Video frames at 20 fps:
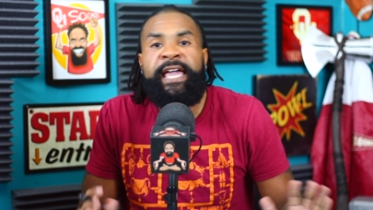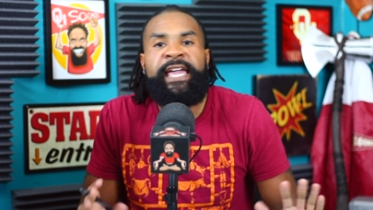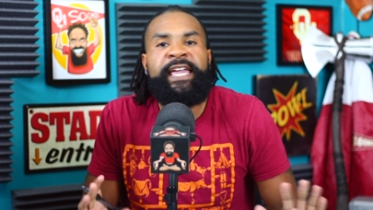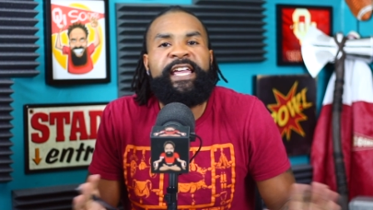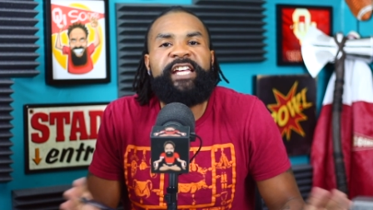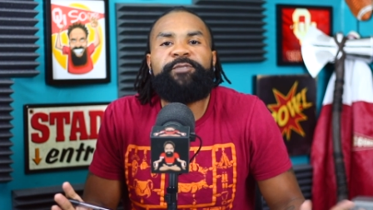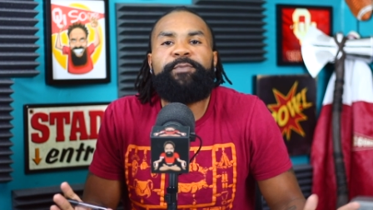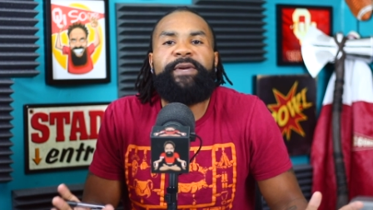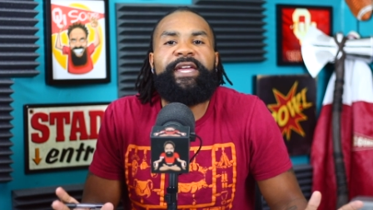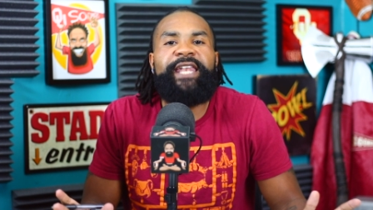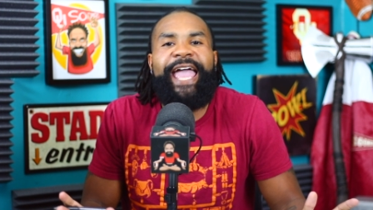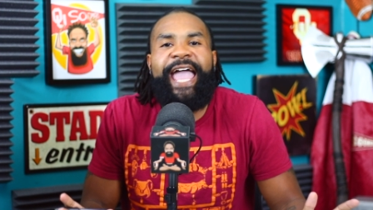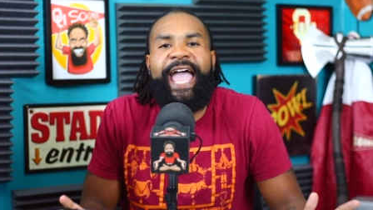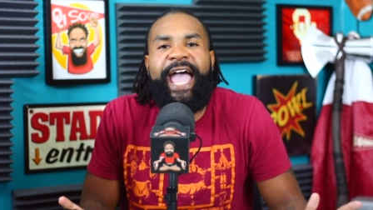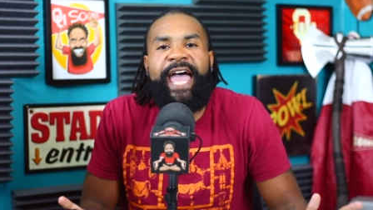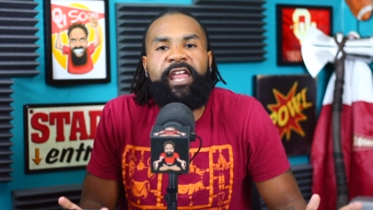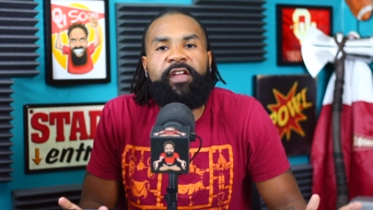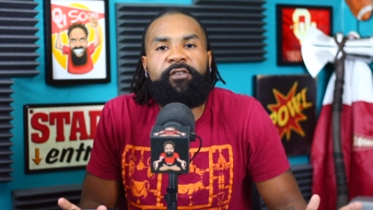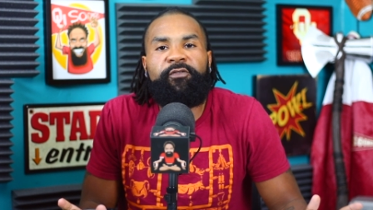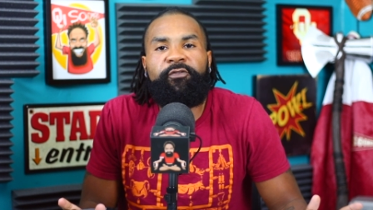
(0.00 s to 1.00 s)
He's been
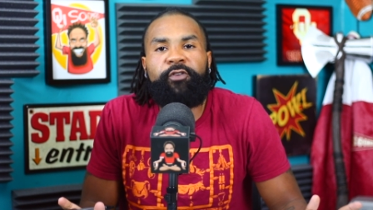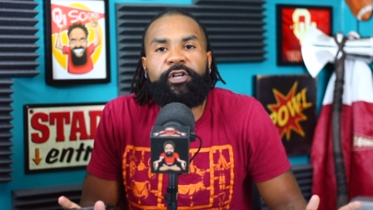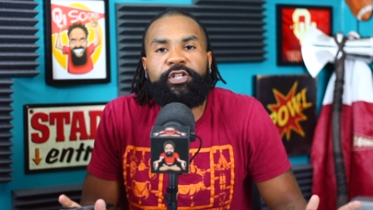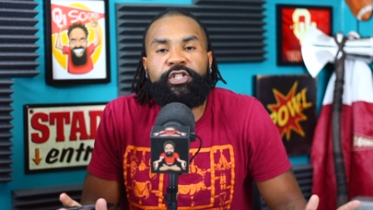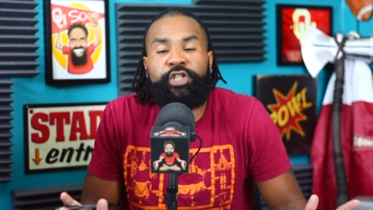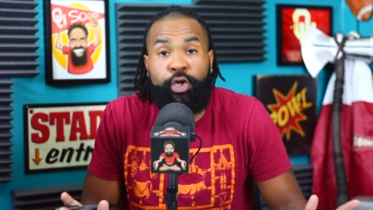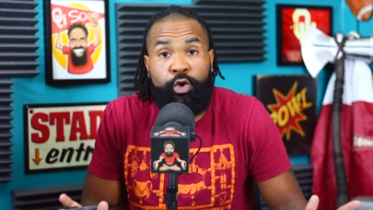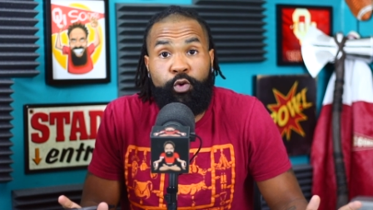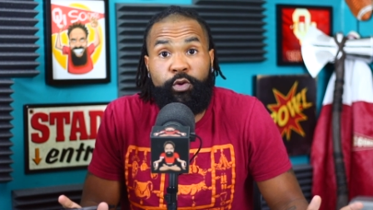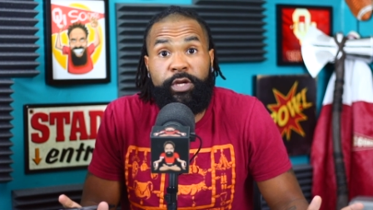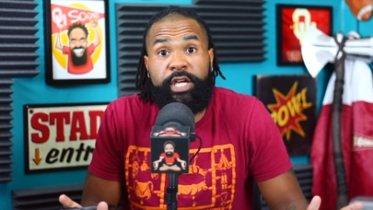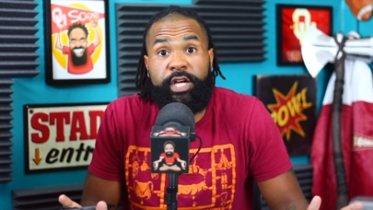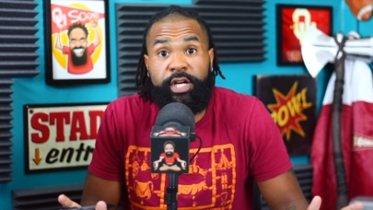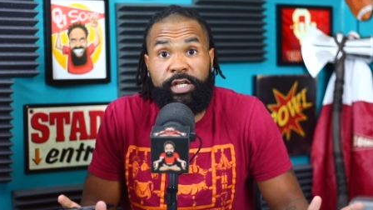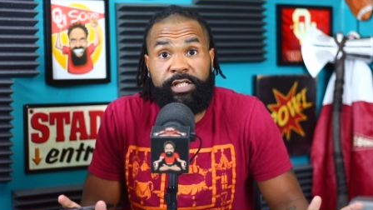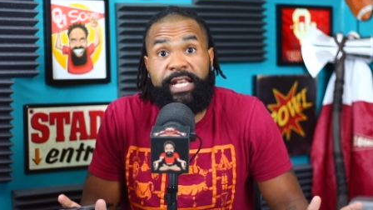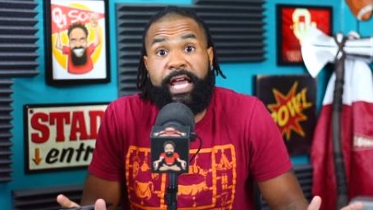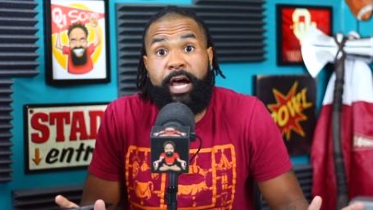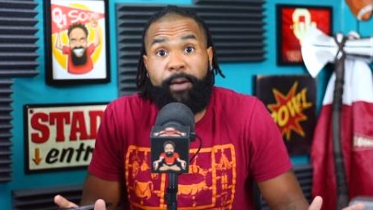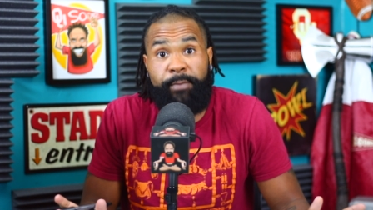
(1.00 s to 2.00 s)
at it for two
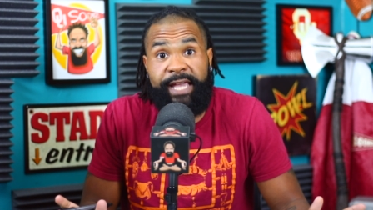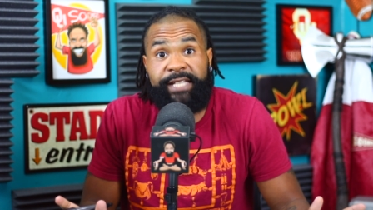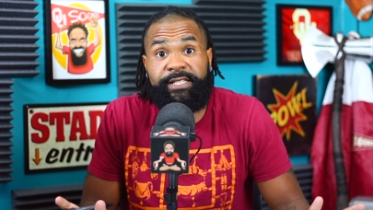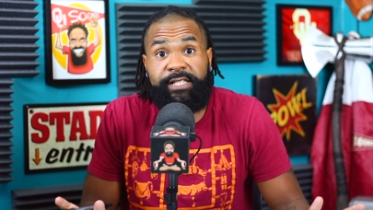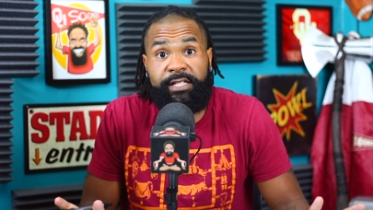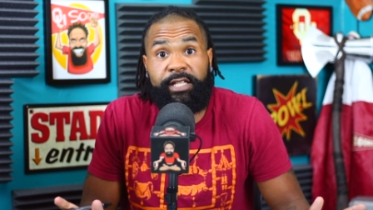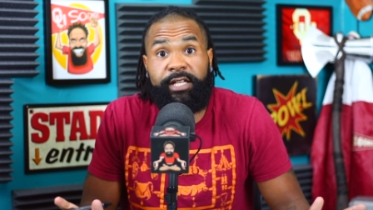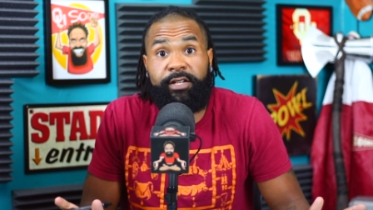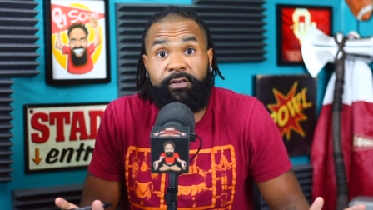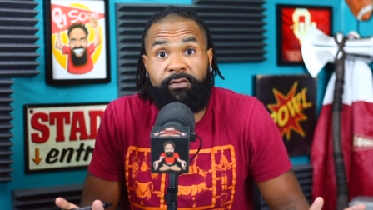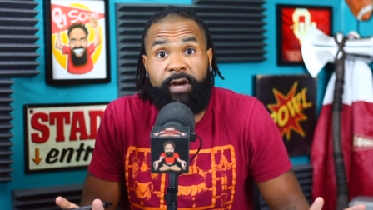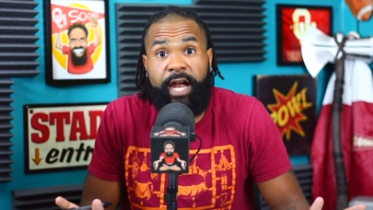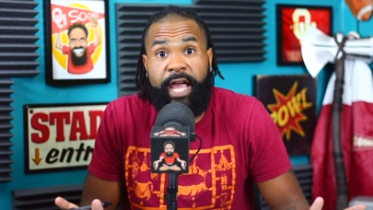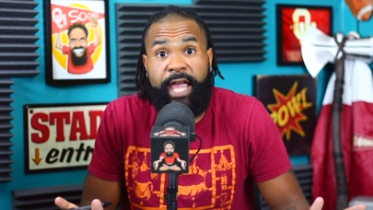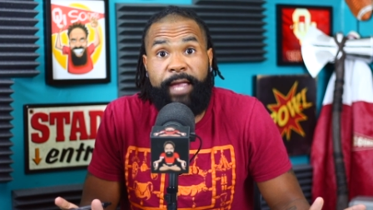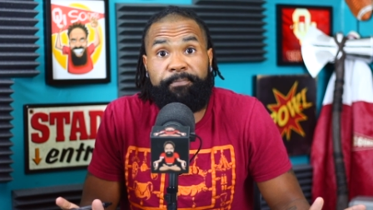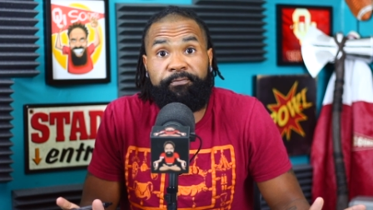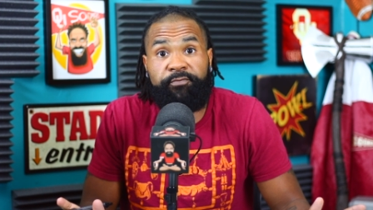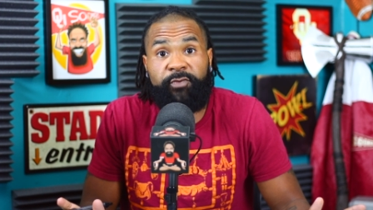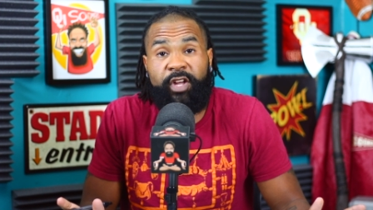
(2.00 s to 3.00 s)
years now, basically,
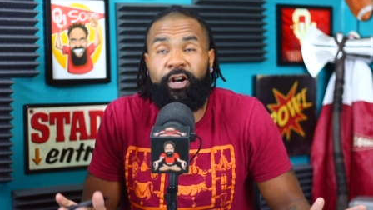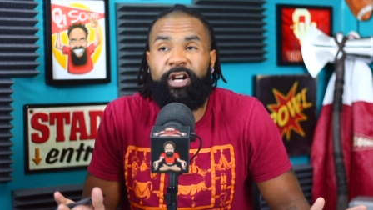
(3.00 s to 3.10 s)
right?